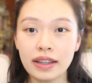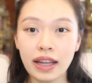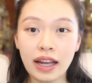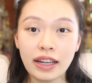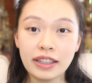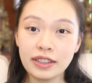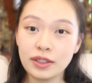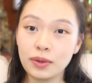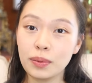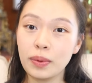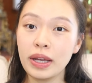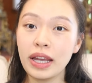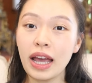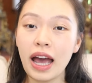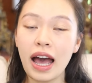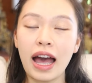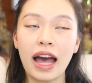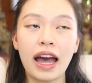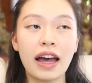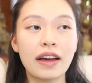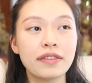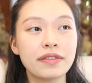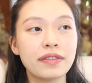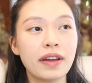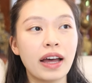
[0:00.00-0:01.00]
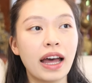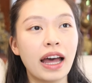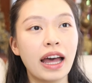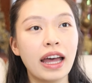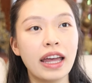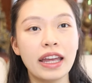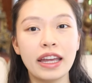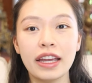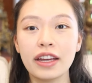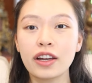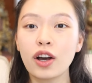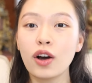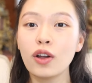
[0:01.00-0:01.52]
Next, we have
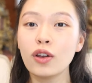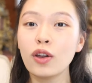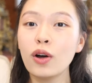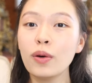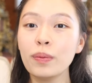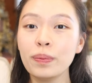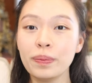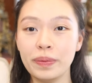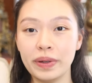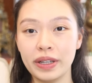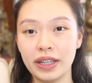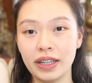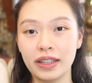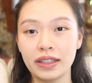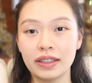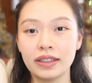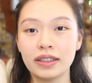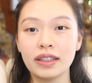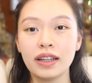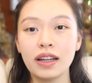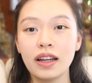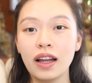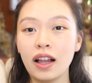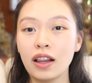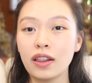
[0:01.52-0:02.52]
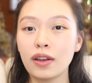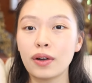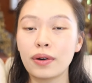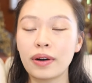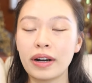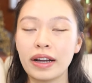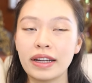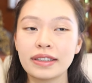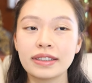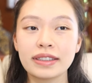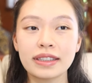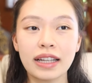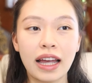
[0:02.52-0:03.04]
a Colombian
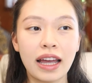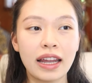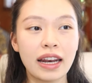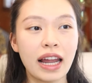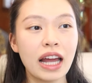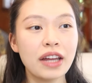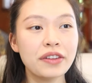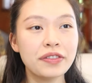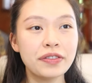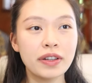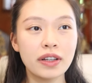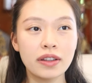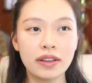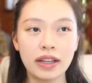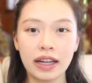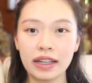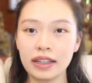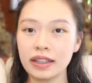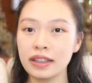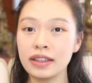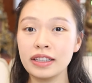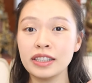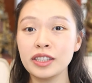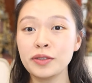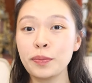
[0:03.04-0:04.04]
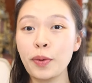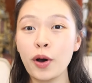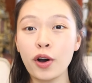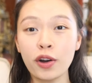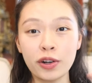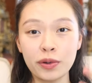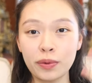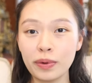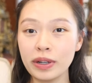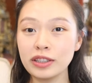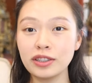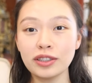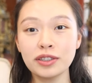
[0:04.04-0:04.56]
laureate, and I feel like at this
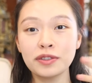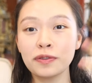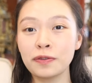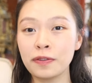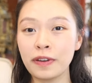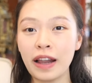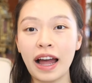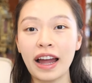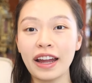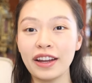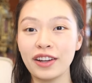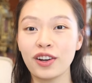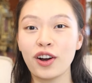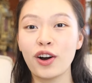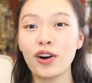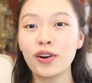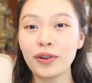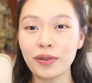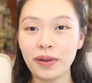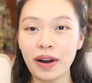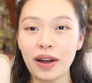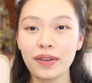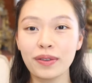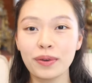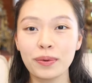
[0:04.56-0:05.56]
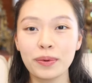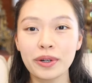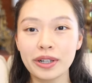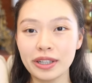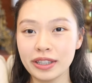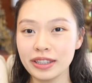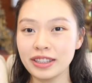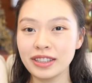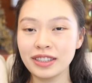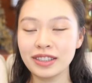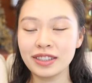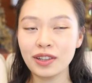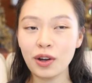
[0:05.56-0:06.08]
point we're just flying all around the world.
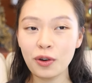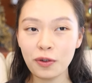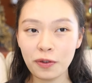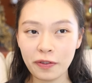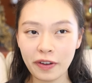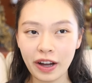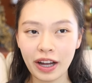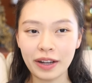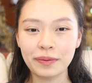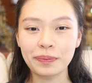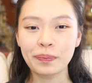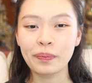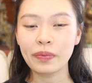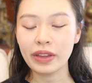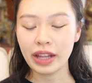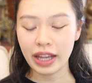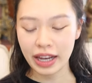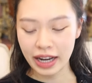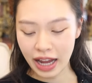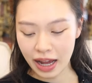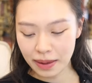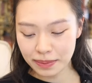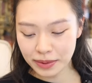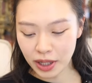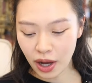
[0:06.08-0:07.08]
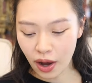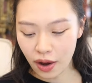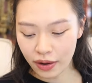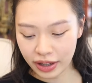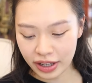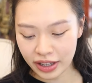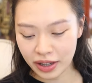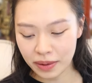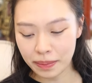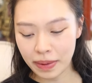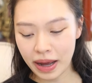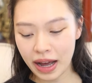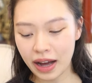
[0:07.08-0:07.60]
It's so fun. And I'm
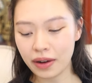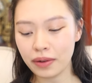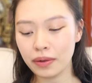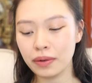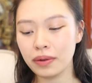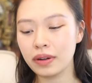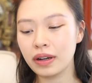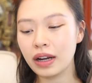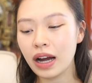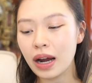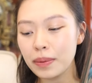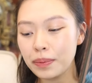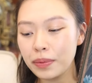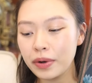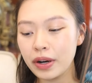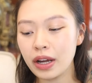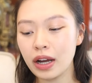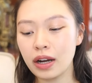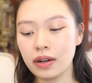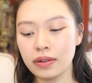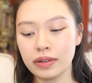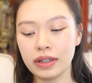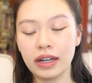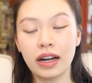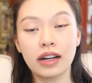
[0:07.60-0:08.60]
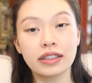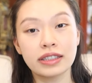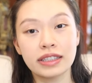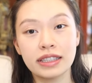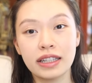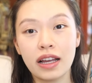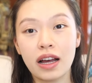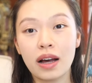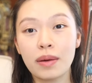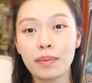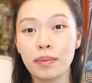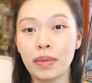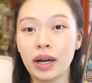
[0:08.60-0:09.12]
talking about Gabriel,
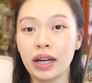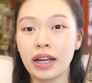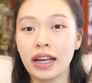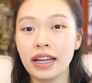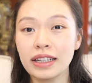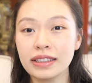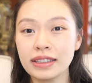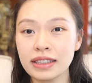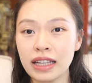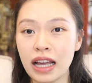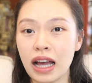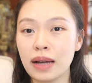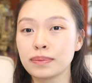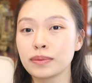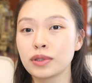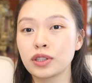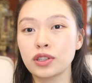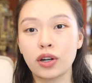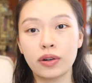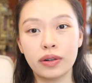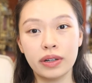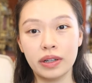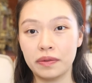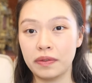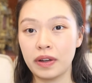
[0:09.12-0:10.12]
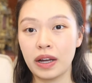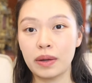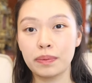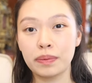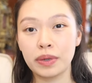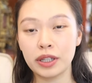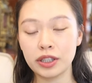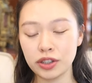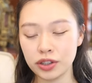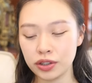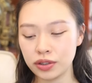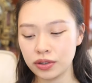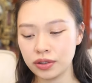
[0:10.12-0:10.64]
Garcia, Marquez. I'm sorry if I
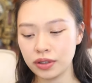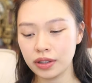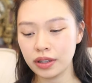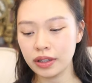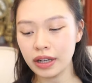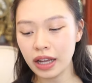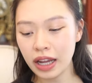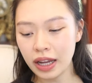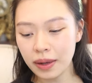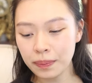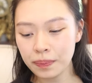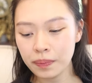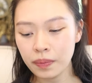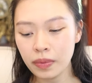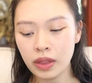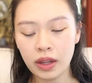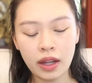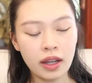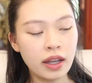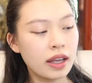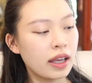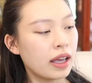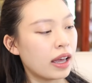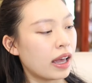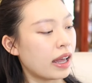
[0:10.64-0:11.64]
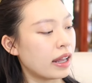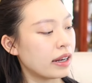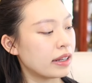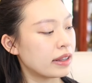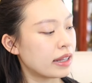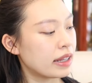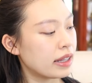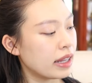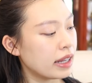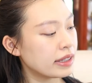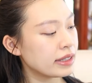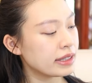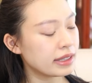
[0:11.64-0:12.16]
butchered the name. And
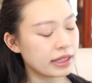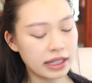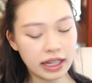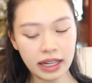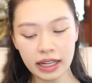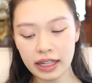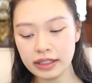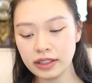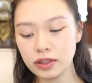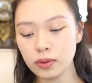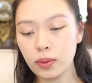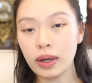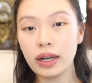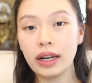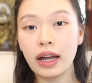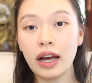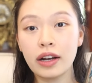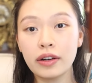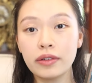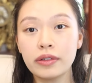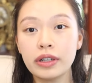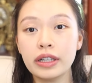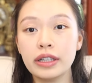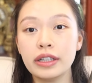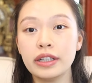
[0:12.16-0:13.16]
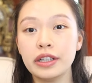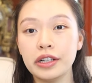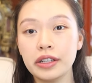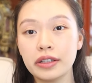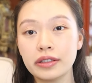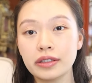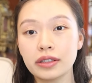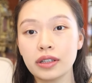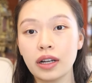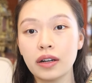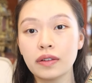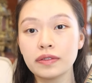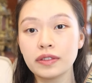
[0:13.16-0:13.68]
this is 100
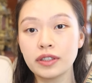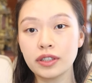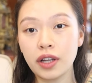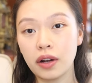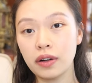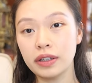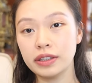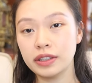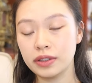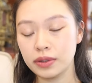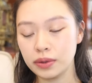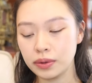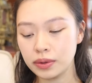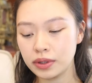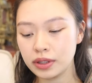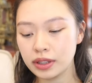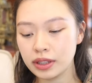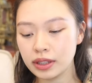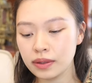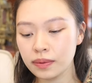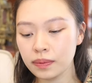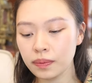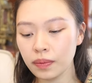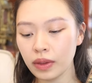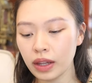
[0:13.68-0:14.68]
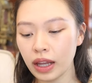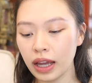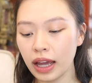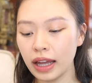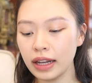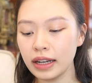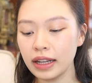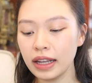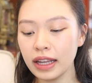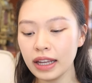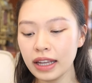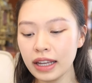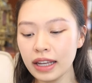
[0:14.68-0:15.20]
Years of Solitudes.
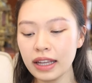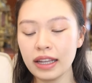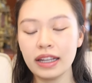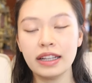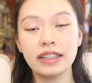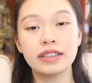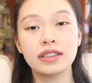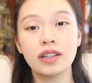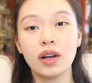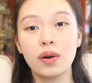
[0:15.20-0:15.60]
And he is